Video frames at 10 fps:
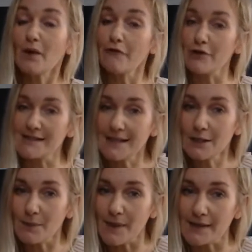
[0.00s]
For a
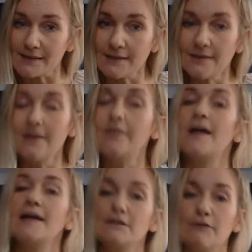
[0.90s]
single person,
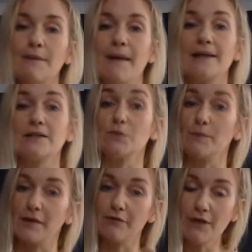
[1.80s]
their nil rate bands would
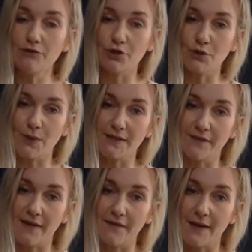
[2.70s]
be
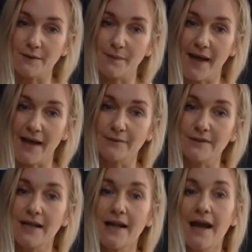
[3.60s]

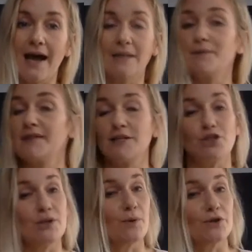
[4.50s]
£325,000 and
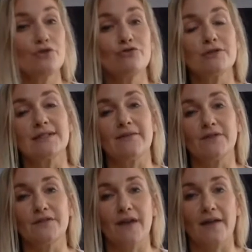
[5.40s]
potentially
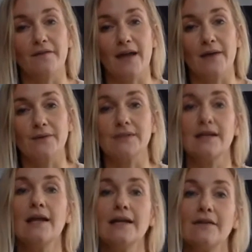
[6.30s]
£175,000,
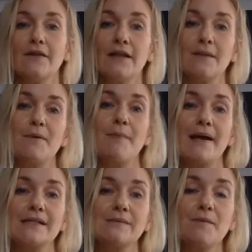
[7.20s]
giving them a
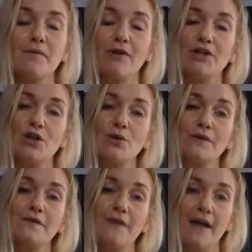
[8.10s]
maximum threshold
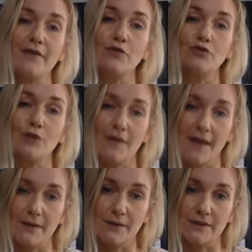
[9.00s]
of
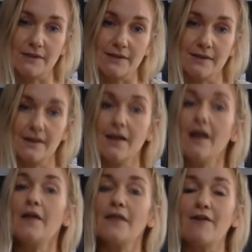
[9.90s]
£500,000.
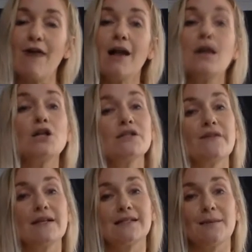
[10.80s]
There are lots of
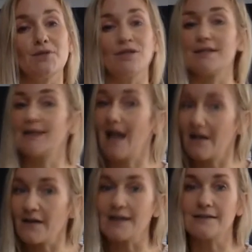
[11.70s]
exceptions and
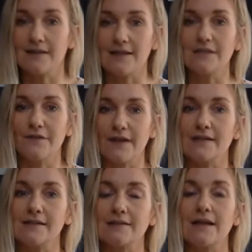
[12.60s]
caveats to these
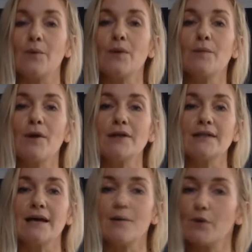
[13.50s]
figures, and I will
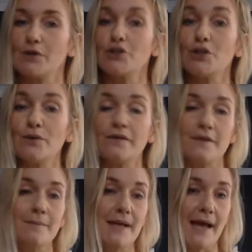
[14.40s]
point out one or two of
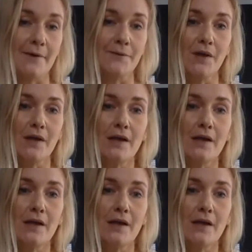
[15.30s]
them now.